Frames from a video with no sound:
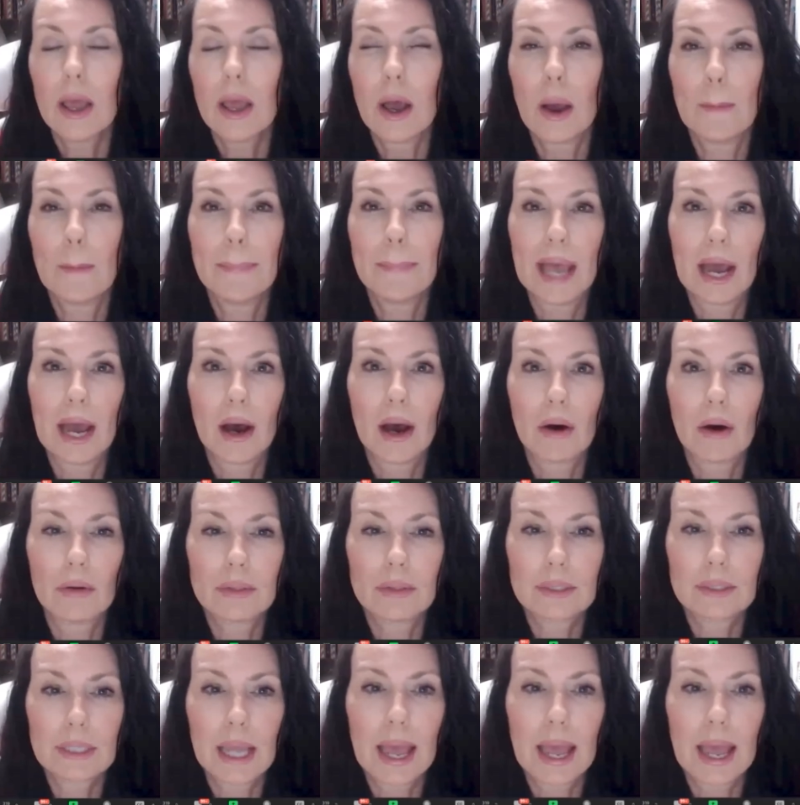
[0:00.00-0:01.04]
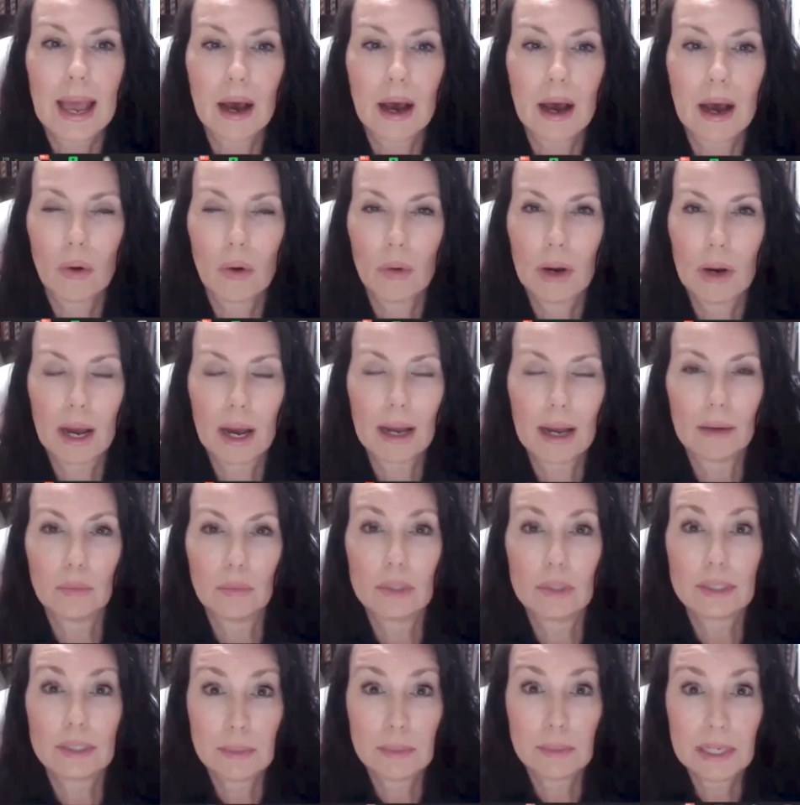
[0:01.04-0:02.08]
about how I
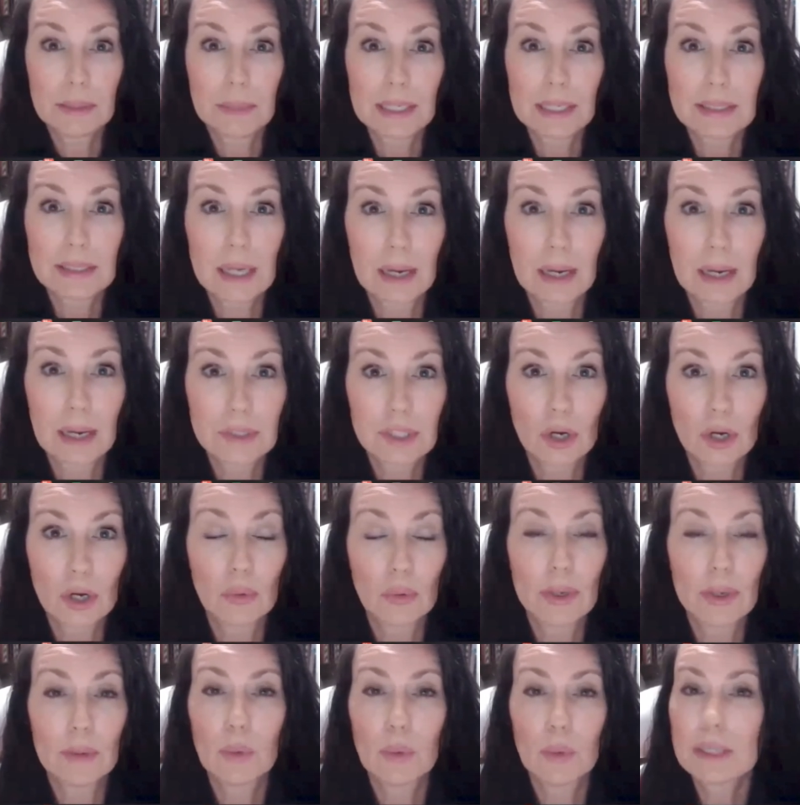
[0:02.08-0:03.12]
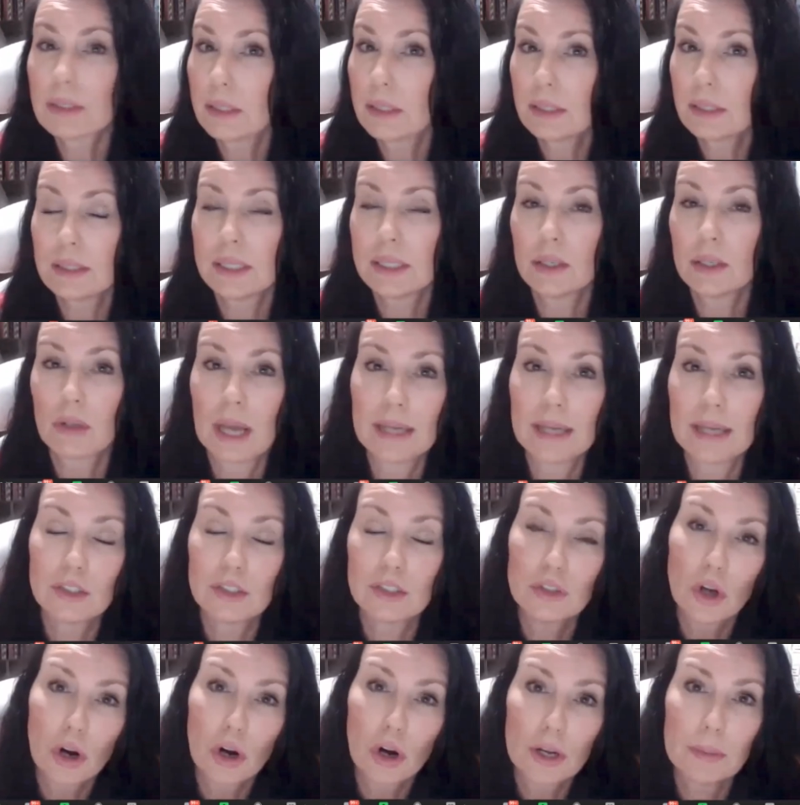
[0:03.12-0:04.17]
was spending my time. So it wasn't until I
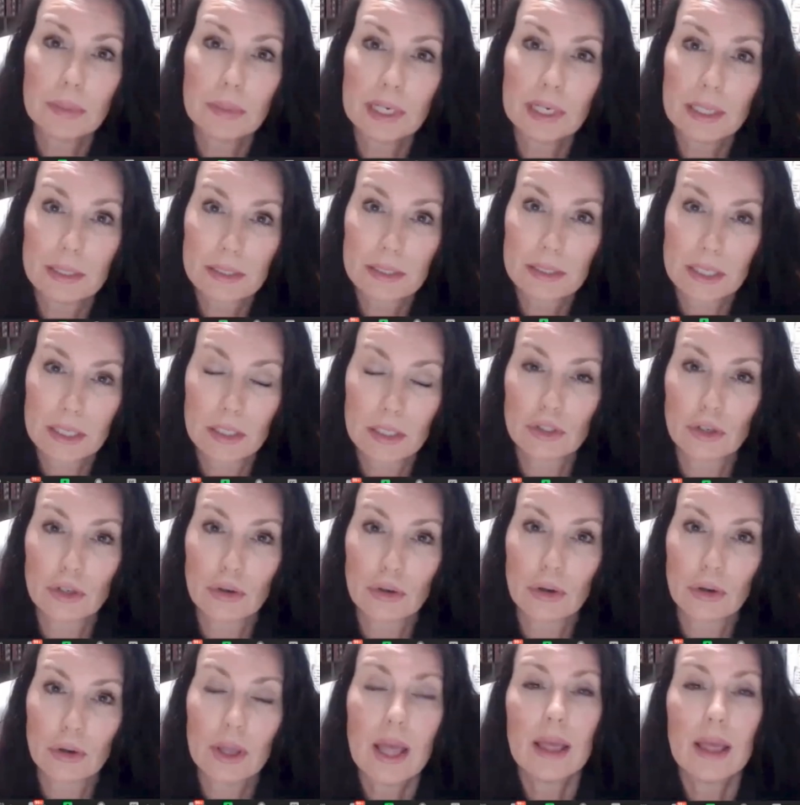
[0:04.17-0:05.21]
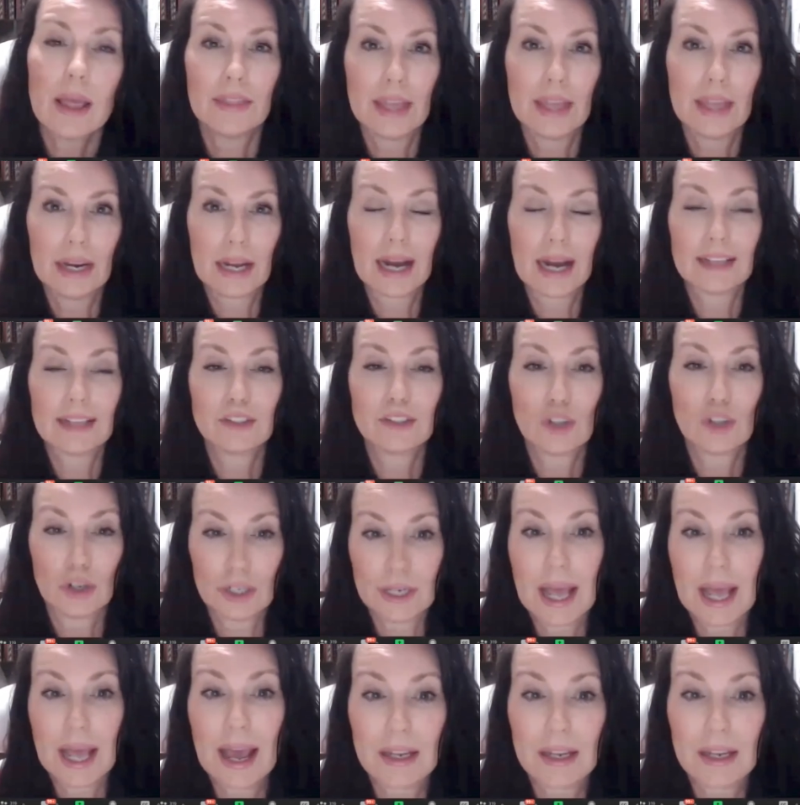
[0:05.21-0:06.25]
started being intentional that I
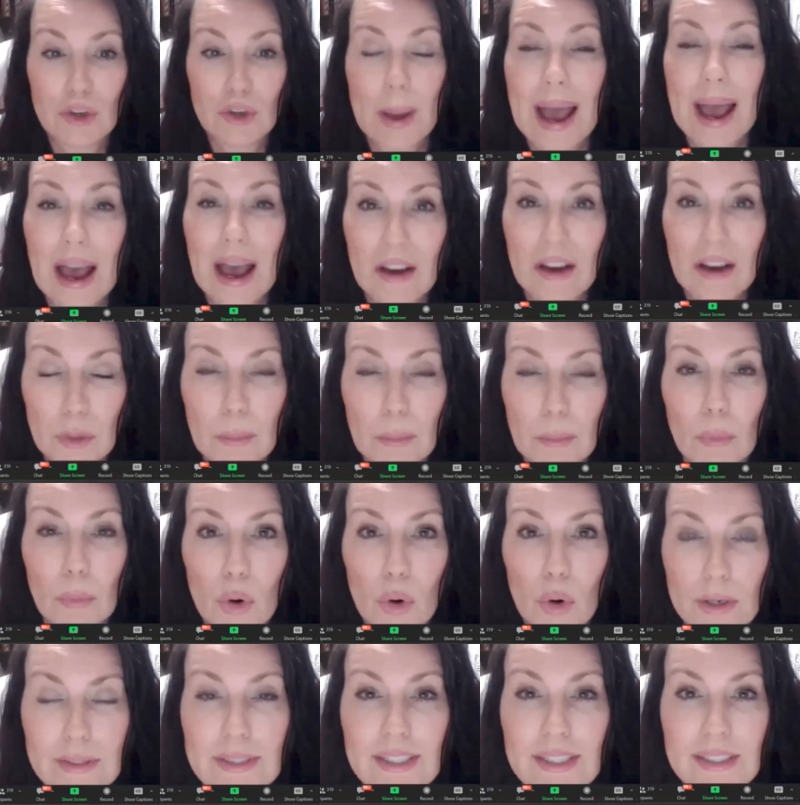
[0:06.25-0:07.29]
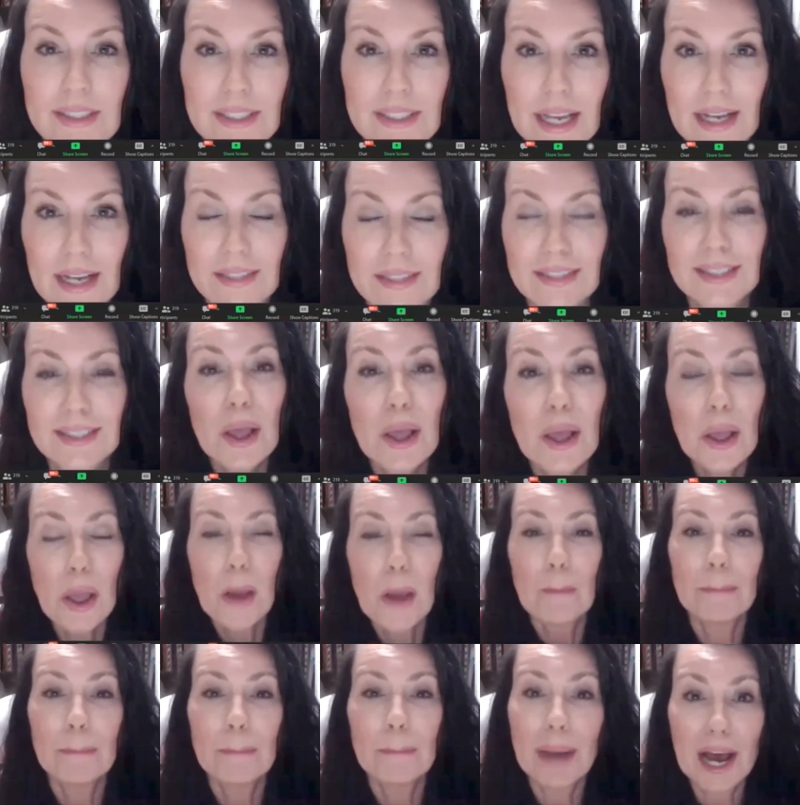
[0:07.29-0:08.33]
started to have more success.
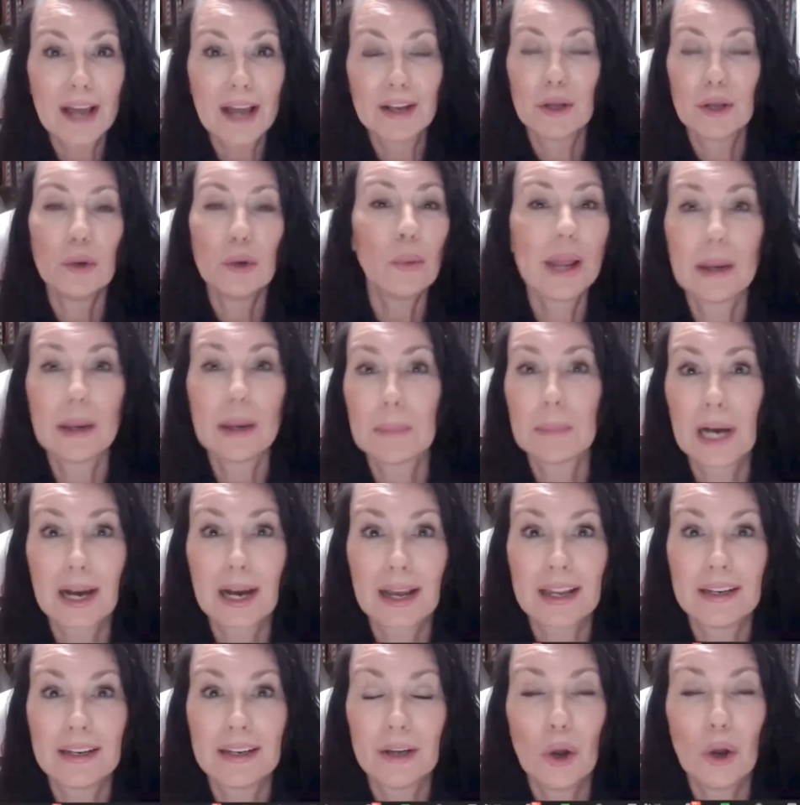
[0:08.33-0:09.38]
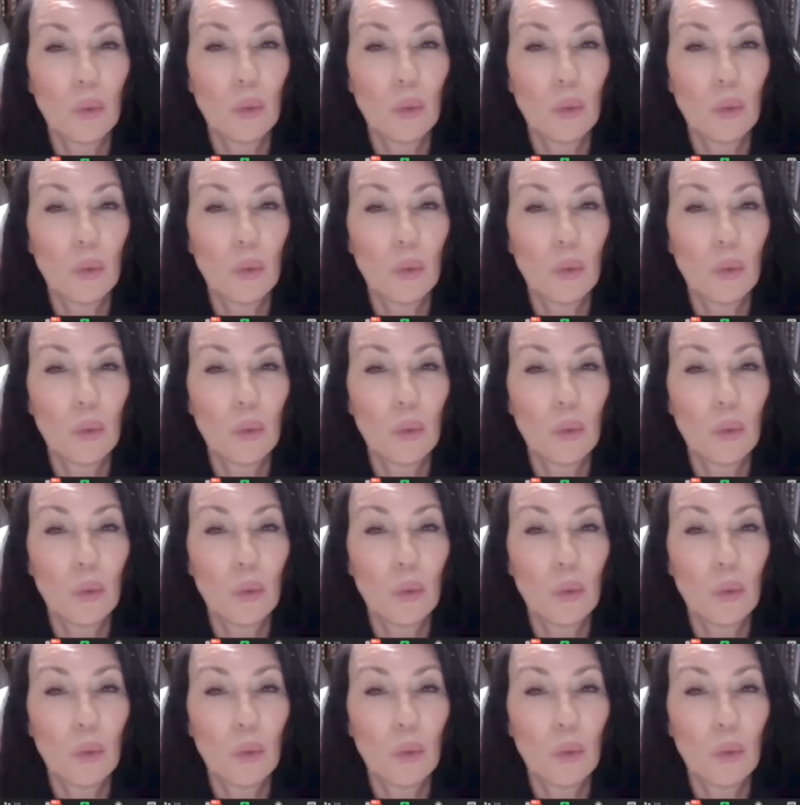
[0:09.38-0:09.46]
But who am I?